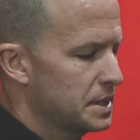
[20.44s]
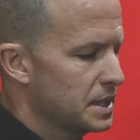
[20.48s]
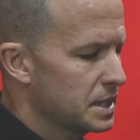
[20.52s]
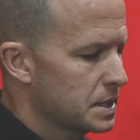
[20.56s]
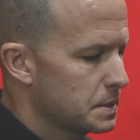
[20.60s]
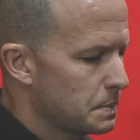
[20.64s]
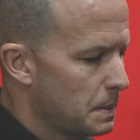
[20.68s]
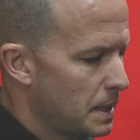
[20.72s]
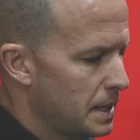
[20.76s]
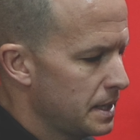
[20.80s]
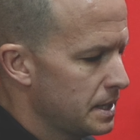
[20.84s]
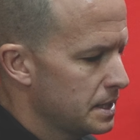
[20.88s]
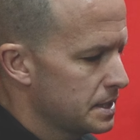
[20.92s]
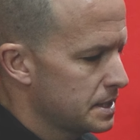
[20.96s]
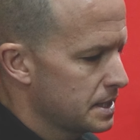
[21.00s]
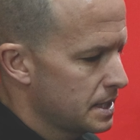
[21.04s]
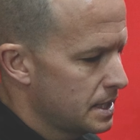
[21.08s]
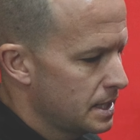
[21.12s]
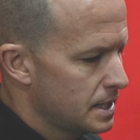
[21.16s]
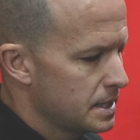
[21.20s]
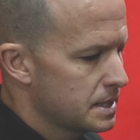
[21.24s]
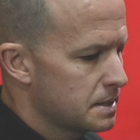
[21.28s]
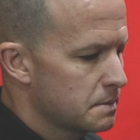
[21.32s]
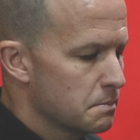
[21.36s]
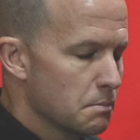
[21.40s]
this one is it
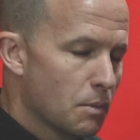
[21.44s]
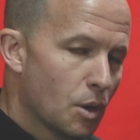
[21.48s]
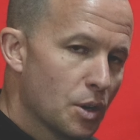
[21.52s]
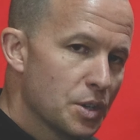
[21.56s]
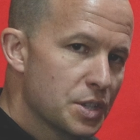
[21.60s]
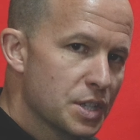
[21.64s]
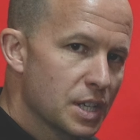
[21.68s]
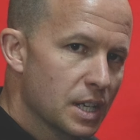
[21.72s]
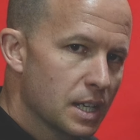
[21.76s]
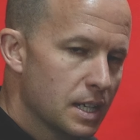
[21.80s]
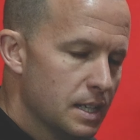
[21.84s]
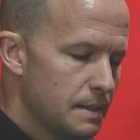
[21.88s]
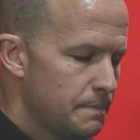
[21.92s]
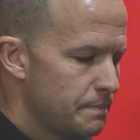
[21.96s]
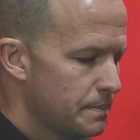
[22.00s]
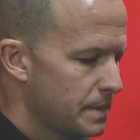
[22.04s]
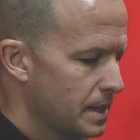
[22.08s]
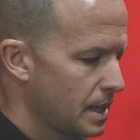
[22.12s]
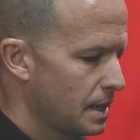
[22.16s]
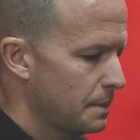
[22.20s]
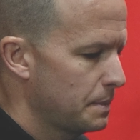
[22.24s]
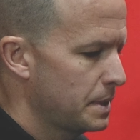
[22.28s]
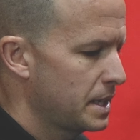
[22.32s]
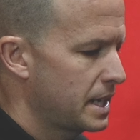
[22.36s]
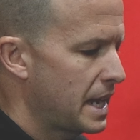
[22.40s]
is modular
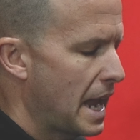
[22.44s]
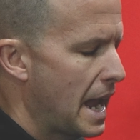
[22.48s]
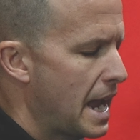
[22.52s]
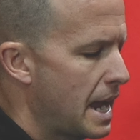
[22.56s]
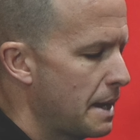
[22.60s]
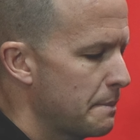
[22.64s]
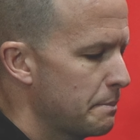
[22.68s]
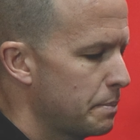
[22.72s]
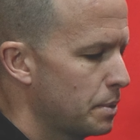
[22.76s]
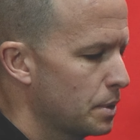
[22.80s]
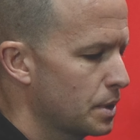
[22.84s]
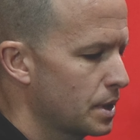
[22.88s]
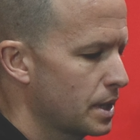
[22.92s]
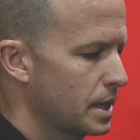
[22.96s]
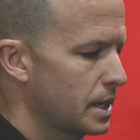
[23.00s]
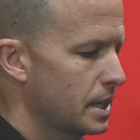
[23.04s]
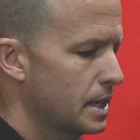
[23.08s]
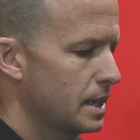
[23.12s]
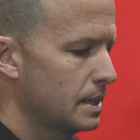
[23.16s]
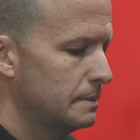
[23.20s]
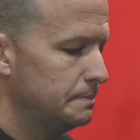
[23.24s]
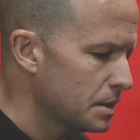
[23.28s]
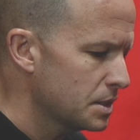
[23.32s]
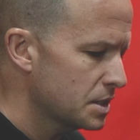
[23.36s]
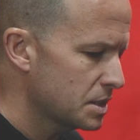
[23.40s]
and we can put
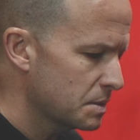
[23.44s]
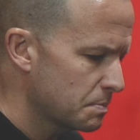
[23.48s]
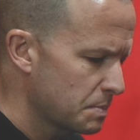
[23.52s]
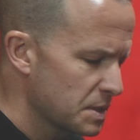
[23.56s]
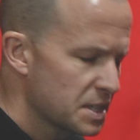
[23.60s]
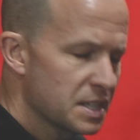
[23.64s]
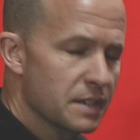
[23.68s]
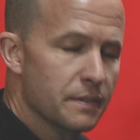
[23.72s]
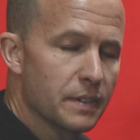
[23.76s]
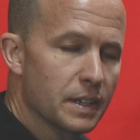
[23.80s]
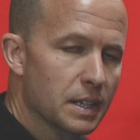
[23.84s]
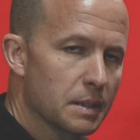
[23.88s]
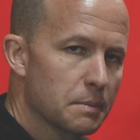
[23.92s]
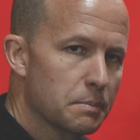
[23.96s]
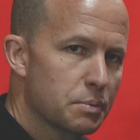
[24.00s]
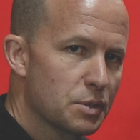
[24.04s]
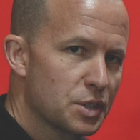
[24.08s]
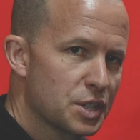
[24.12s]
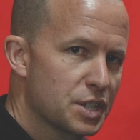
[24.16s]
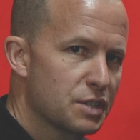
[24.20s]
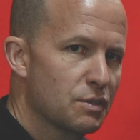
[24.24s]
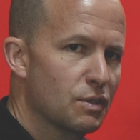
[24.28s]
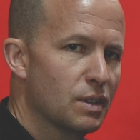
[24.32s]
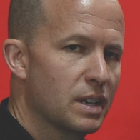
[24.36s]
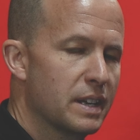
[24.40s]
a specific
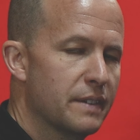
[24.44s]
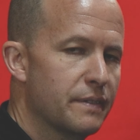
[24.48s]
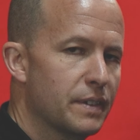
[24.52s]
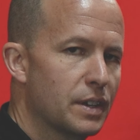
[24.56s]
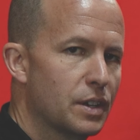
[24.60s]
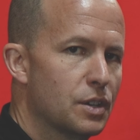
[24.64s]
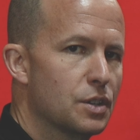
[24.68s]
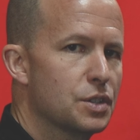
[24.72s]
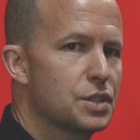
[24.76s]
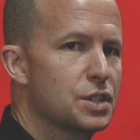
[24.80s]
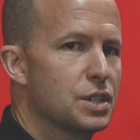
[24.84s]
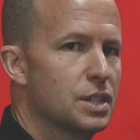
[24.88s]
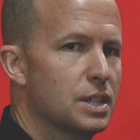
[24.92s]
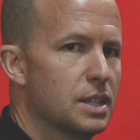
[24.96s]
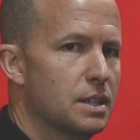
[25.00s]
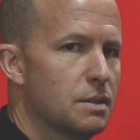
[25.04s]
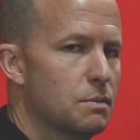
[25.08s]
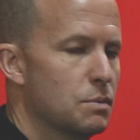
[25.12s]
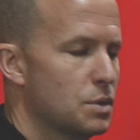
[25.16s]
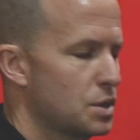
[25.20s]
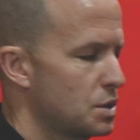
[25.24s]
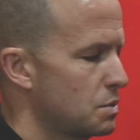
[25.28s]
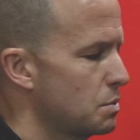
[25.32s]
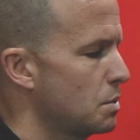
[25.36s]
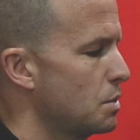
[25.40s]
pressure relieving cushion in,
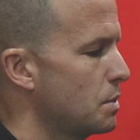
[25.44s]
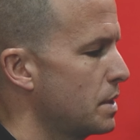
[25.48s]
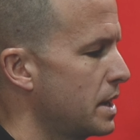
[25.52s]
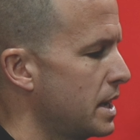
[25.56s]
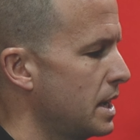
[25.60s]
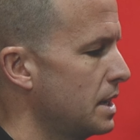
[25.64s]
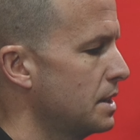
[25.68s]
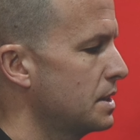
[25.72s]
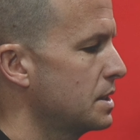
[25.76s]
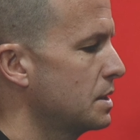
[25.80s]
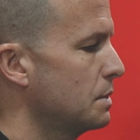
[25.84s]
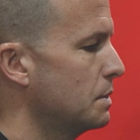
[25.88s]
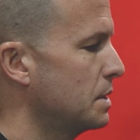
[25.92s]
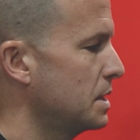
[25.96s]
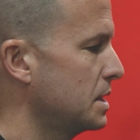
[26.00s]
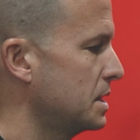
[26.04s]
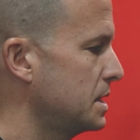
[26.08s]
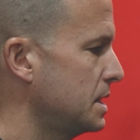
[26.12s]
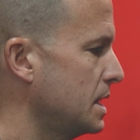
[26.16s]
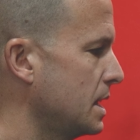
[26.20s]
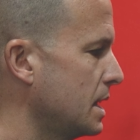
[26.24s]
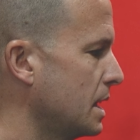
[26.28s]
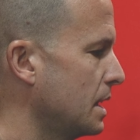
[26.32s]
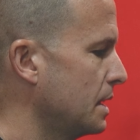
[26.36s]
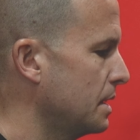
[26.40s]
which we'll get to in a
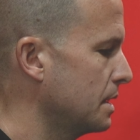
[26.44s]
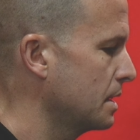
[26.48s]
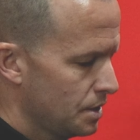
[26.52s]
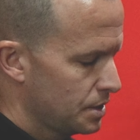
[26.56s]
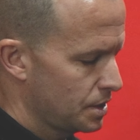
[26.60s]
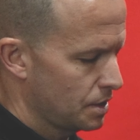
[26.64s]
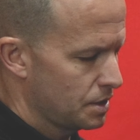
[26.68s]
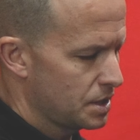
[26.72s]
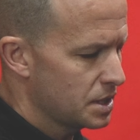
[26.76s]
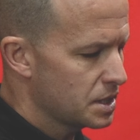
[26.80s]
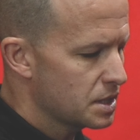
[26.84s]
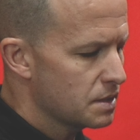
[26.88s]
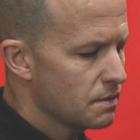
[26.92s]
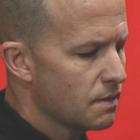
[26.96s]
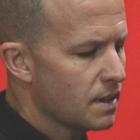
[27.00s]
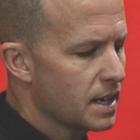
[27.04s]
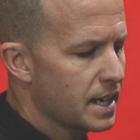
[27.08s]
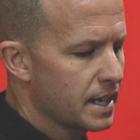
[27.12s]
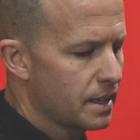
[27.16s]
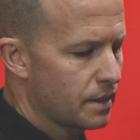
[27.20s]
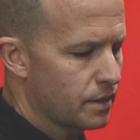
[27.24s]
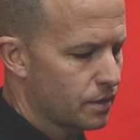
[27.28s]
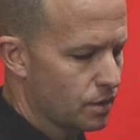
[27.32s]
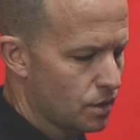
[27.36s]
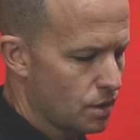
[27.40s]
second. So just
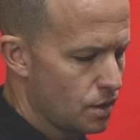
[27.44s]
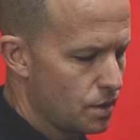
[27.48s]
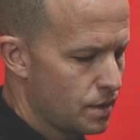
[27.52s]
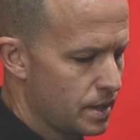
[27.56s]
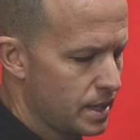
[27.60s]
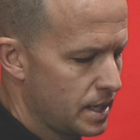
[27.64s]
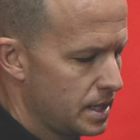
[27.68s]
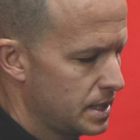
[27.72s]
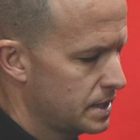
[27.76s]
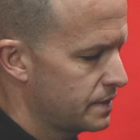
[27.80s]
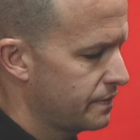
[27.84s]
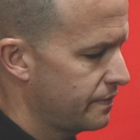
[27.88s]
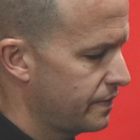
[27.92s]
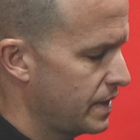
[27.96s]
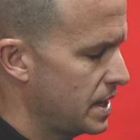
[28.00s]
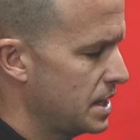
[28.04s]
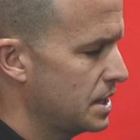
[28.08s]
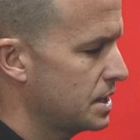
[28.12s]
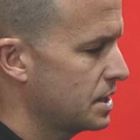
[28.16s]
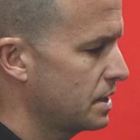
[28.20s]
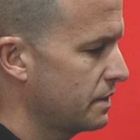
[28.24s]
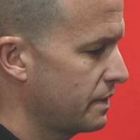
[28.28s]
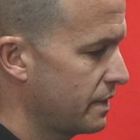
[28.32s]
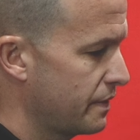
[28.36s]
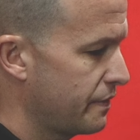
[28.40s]
running through the
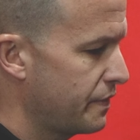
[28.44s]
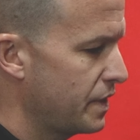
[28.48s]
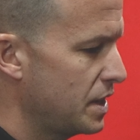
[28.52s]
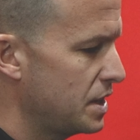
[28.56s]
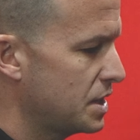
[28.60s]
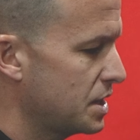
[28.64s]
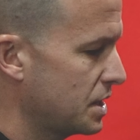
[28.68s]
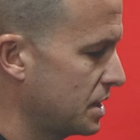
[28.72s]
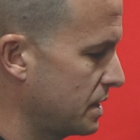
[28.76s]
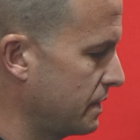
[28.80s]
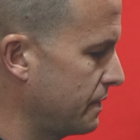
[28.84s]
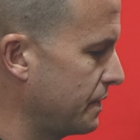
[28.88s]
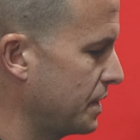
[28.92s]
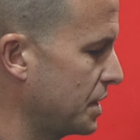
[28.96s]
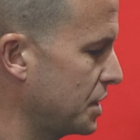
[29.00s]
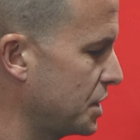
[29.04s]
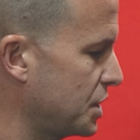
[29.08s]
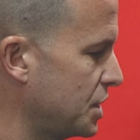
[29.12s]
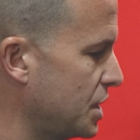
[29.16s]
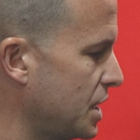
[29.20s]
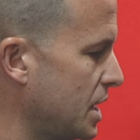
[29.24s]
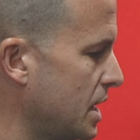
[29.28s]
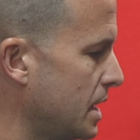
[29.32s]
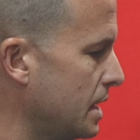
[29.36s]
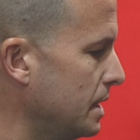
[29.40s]
features of this
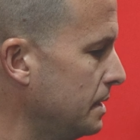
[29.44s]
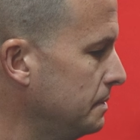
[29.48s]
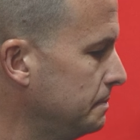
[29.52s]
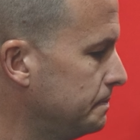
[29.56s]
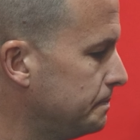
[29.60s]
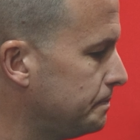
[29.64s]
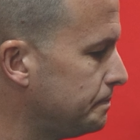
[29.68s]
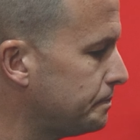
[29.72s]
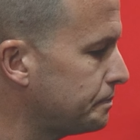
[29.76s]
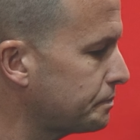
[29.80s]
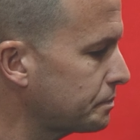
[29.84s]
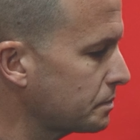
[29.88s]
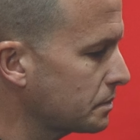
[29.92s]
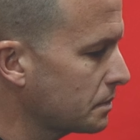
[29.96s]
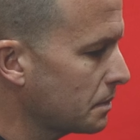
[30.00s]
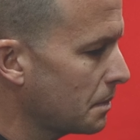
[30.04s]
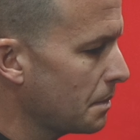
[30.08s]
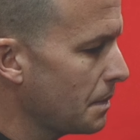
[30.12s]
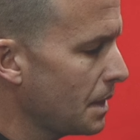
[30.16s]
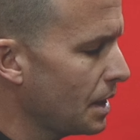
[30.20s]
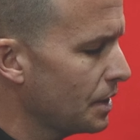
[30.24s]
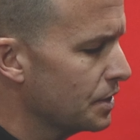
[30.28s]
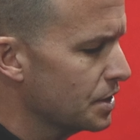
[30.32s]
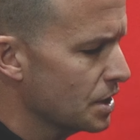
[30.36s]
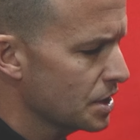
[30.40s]
chair.
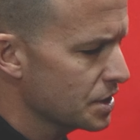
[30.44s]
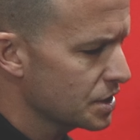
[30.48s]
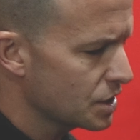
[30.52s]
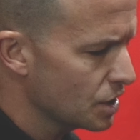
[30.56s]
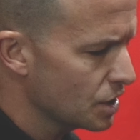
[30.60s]
So it's